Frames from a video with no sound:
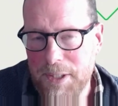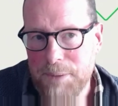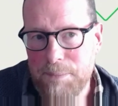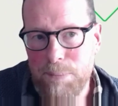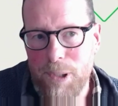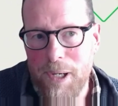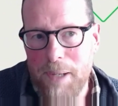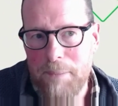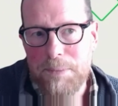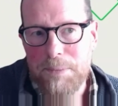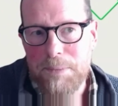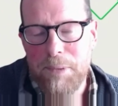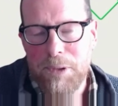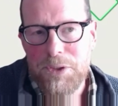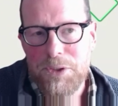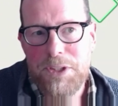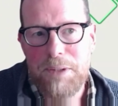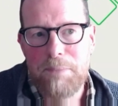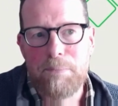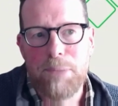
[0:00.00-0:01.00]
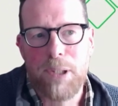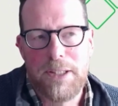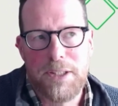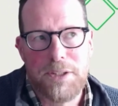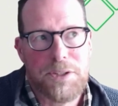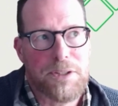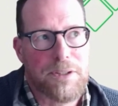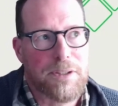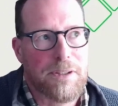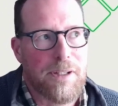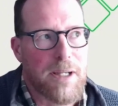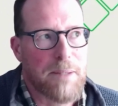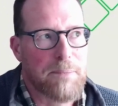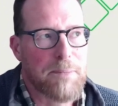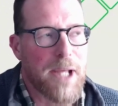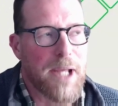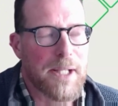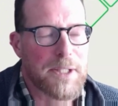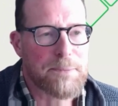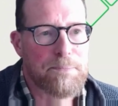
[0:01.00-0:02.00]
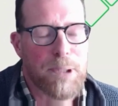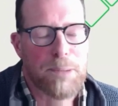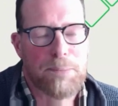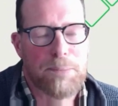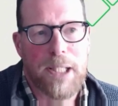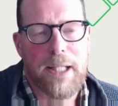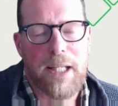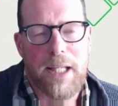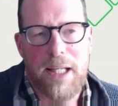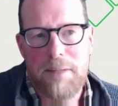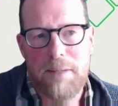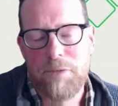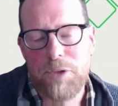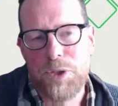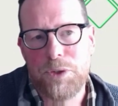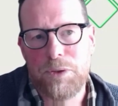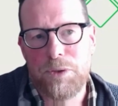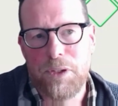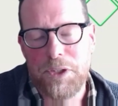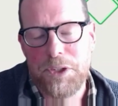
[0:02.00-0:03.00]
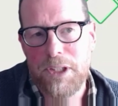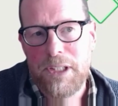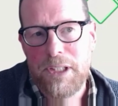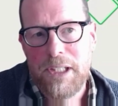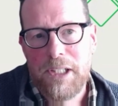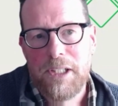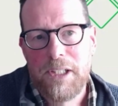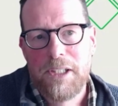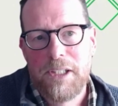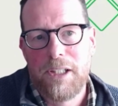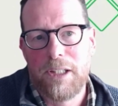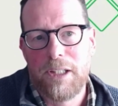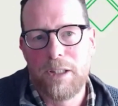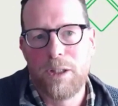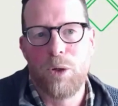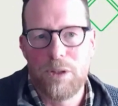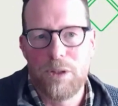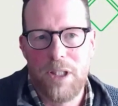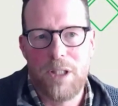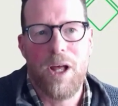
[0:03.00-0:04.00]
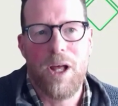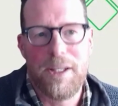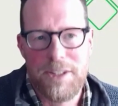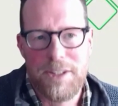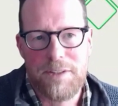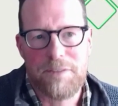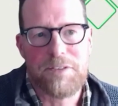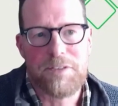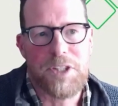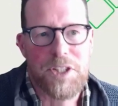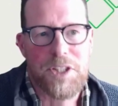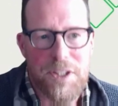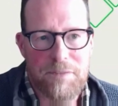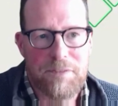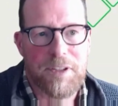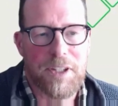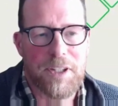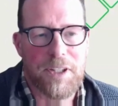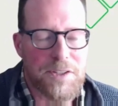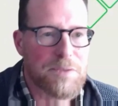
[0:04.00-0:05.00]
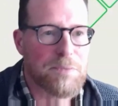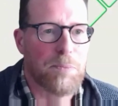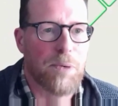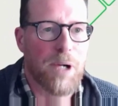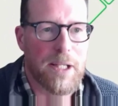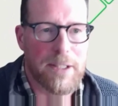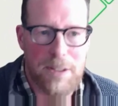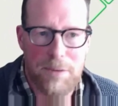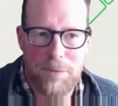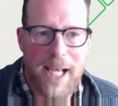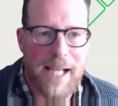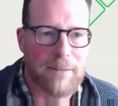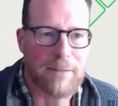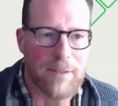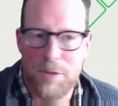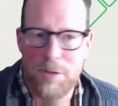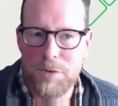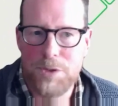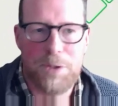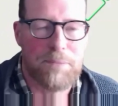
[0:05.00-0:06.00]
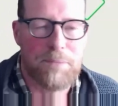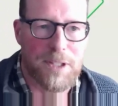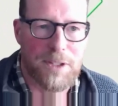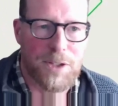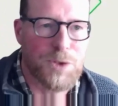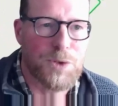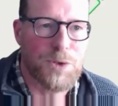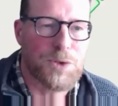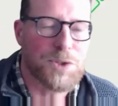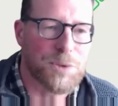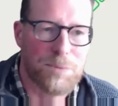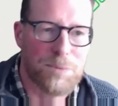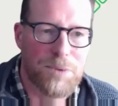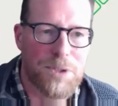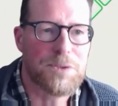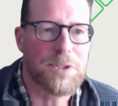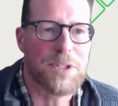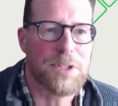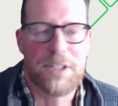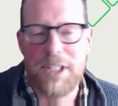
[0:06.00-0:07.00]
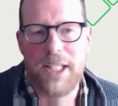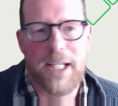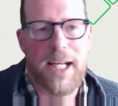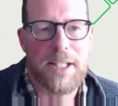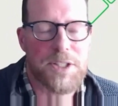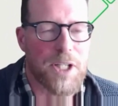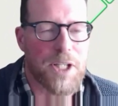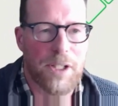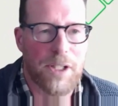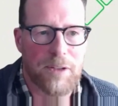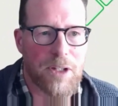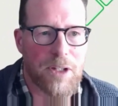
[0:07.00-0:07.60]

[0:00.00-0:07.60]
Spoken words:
is perhaps most simply described as public key infrastructure along the lines of certificates, where you download something to trust the root in the DNS